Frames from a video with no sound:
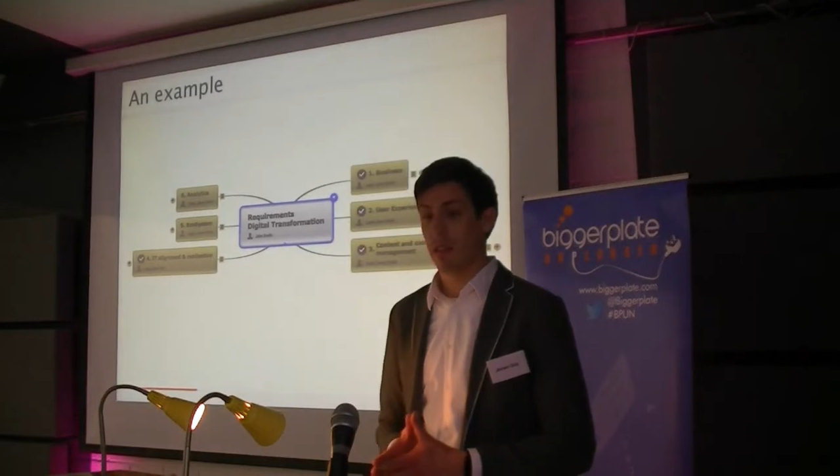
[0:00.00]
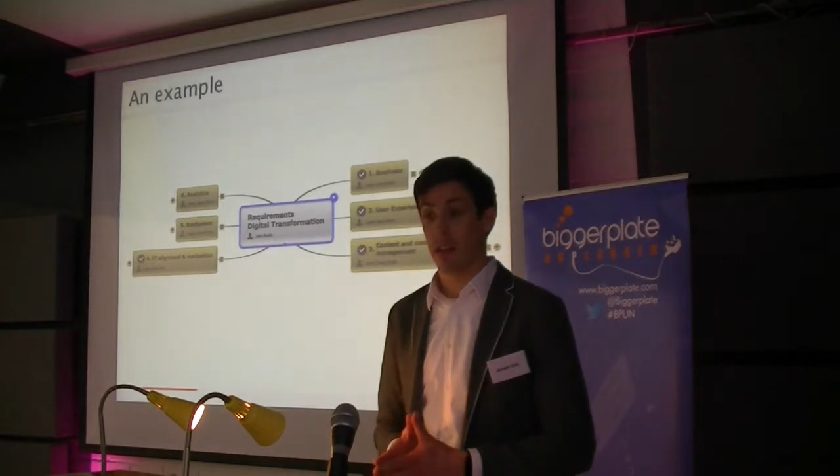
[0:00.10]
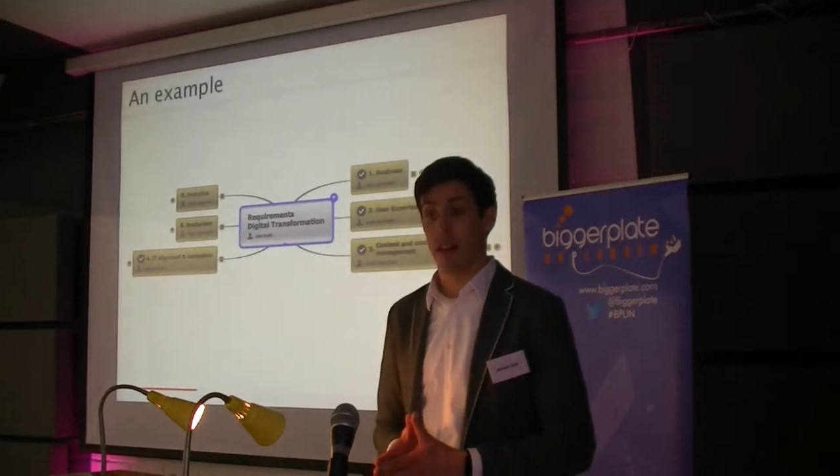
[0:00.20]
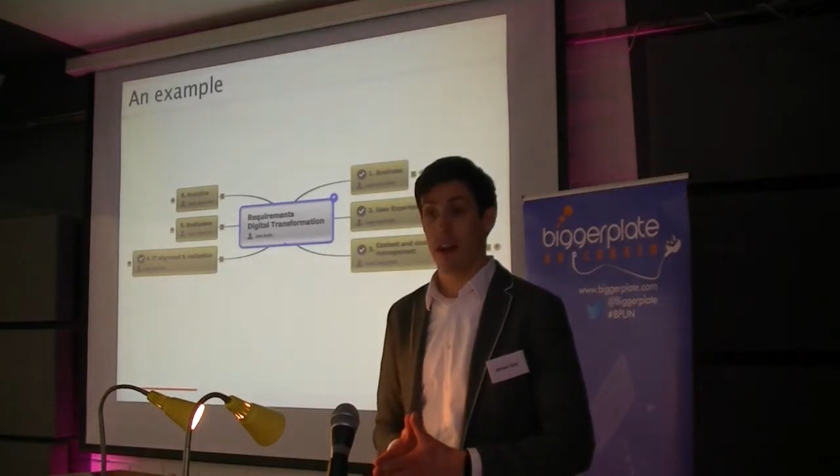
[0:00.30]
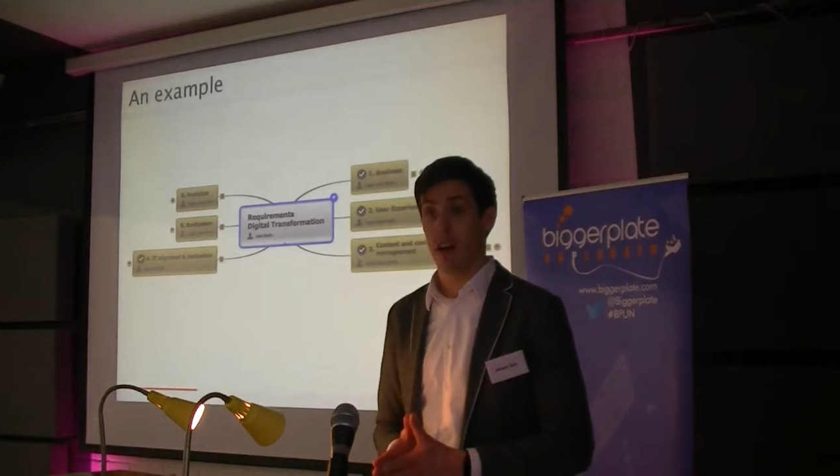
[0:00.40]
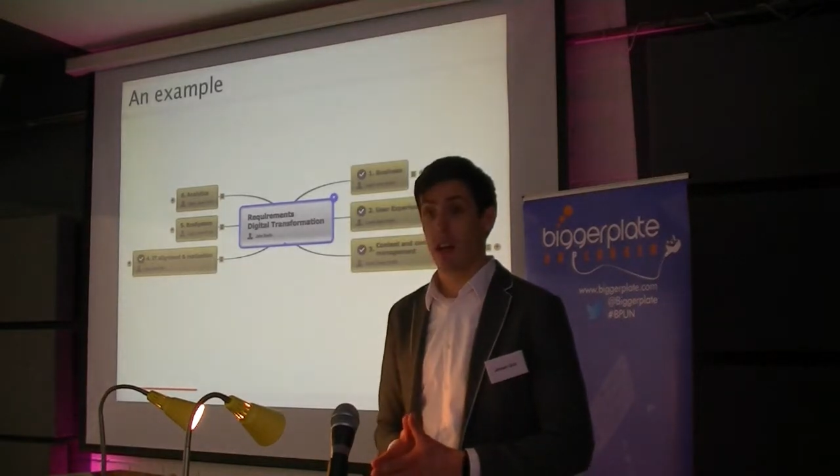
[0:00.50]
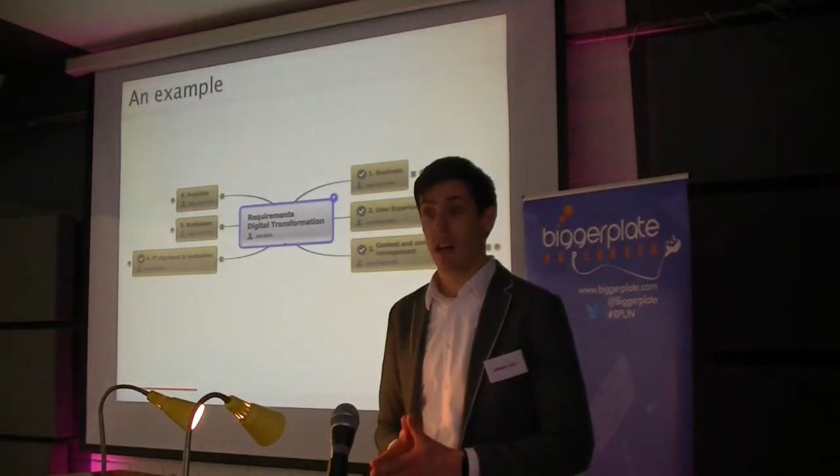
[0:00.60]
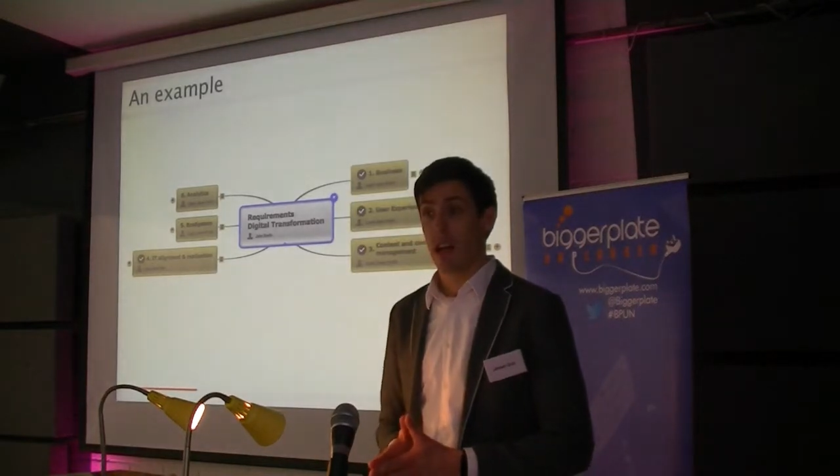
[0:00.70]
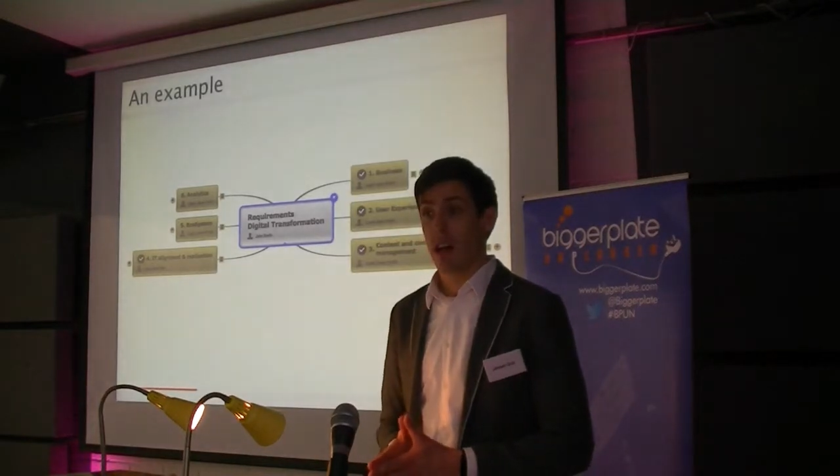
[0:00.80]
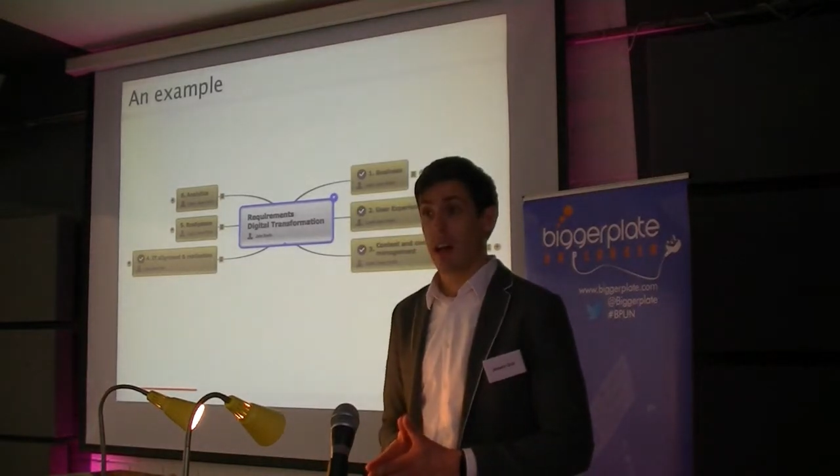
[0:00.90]
And
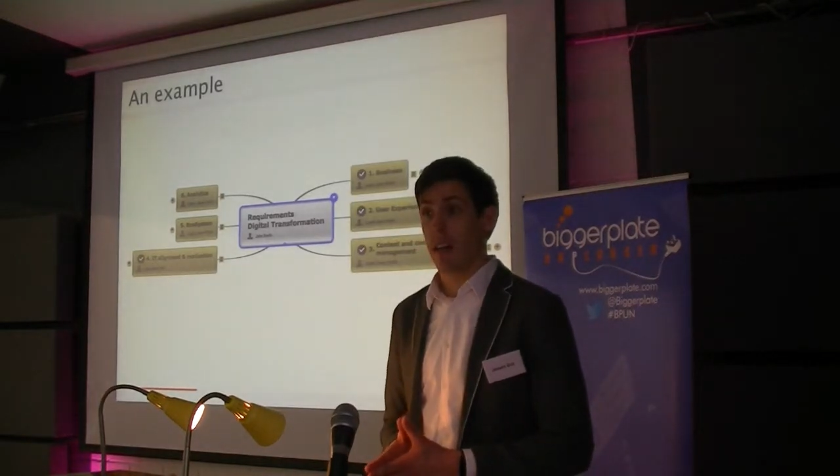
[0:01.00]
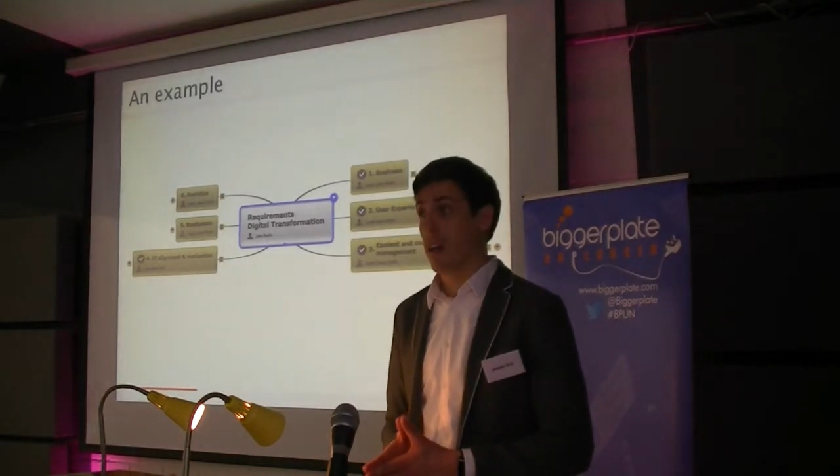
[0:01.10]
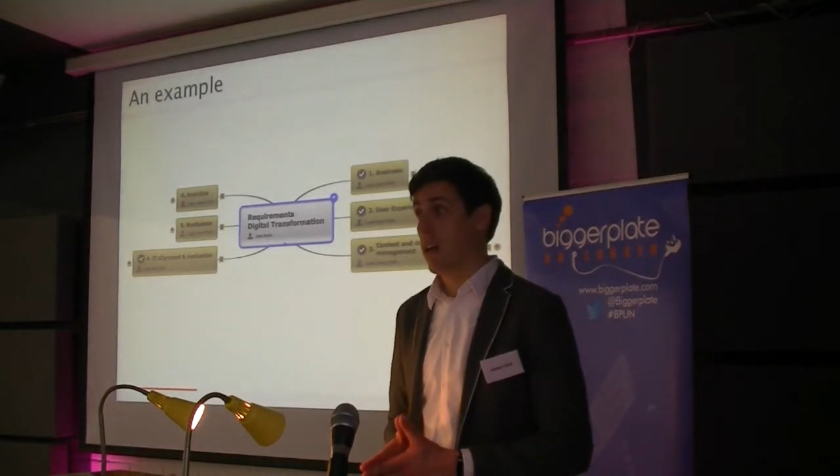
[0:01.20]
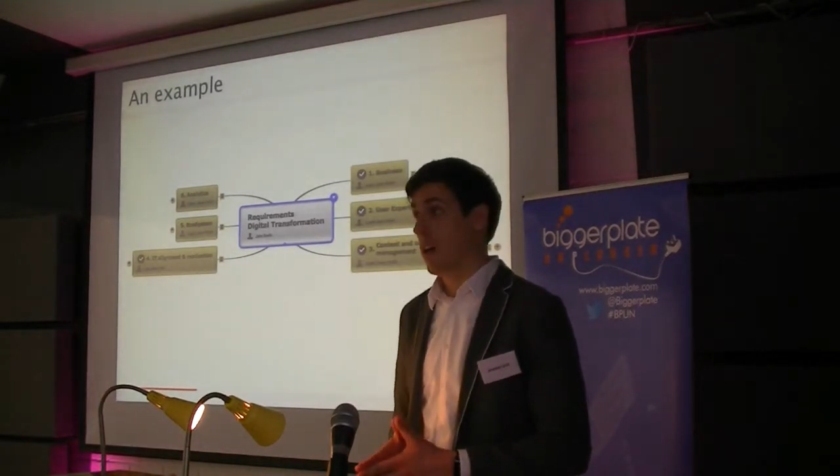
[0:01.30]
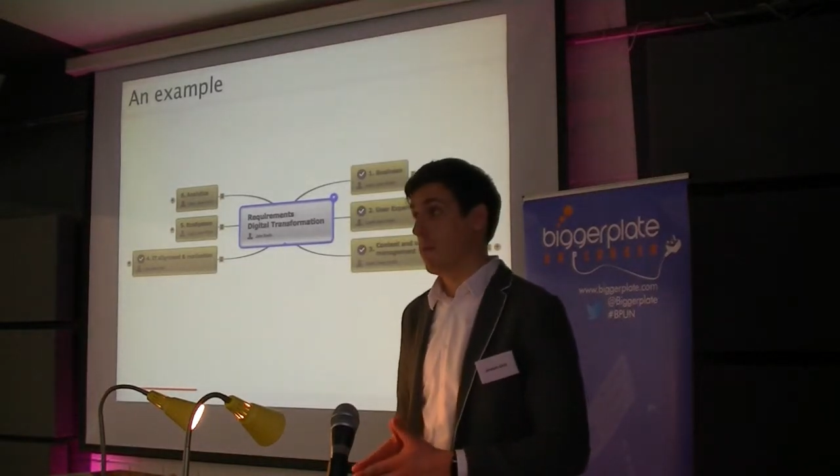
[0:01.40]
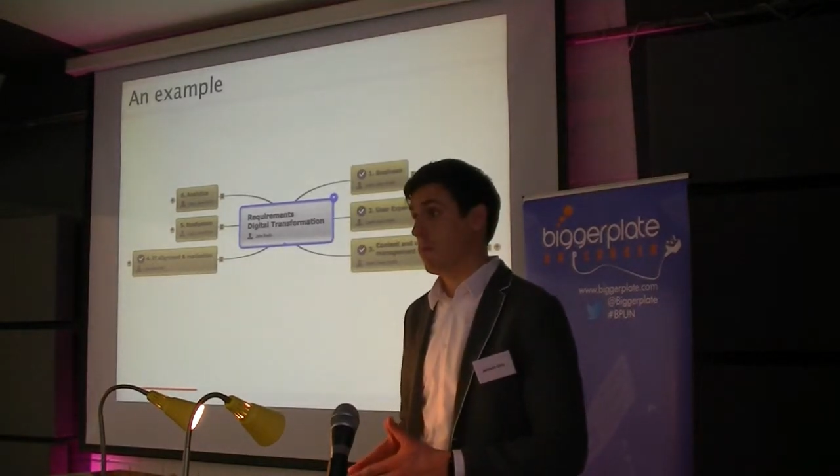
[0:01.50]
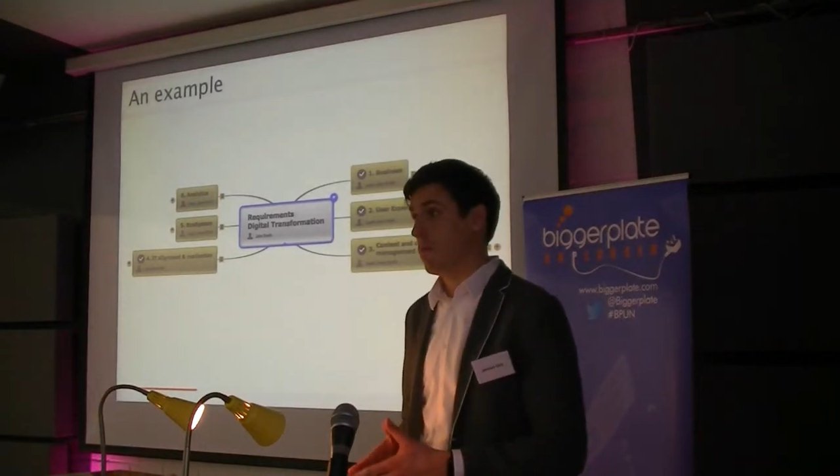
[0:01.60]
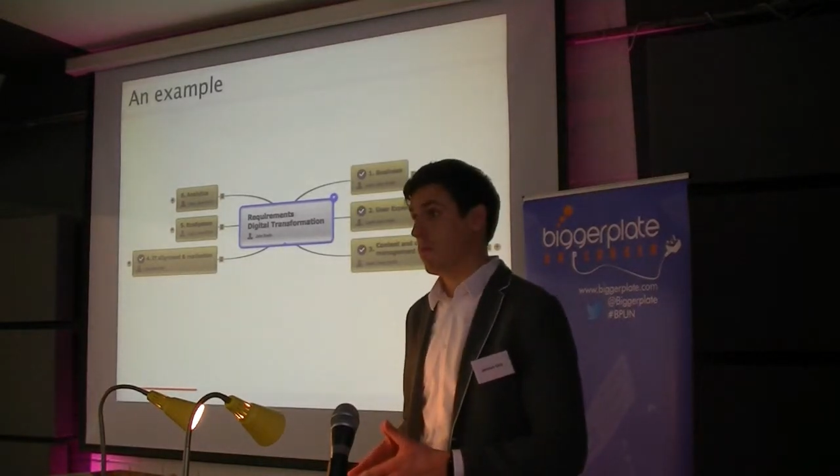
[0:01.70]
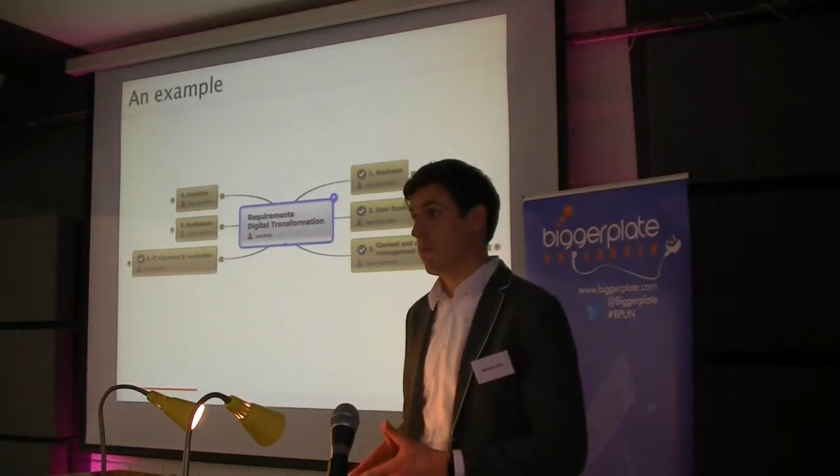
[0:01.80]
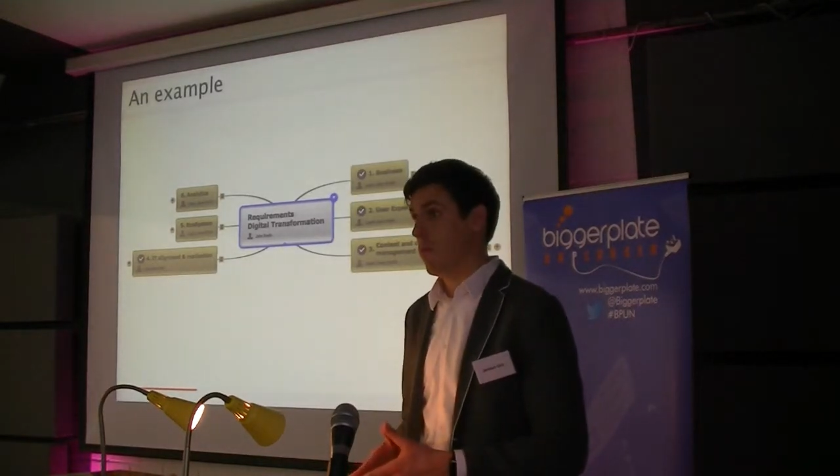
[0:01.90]
um, in that case,